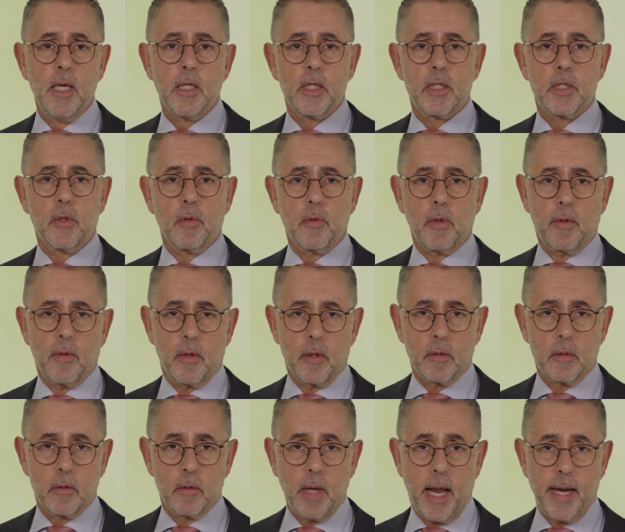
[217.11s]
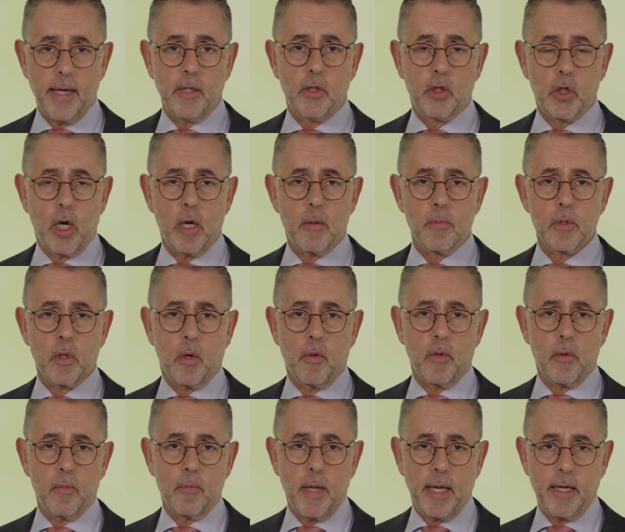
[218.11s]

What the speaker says: so that any germs on them,